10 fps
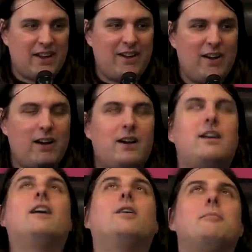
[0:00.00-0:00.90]
That.
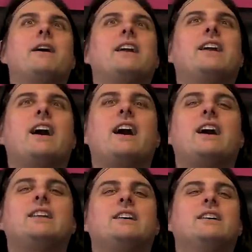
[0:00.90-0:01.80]
Oh my
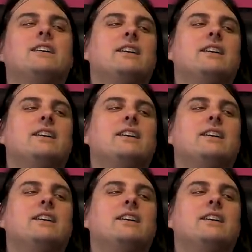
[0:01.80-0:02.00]
god.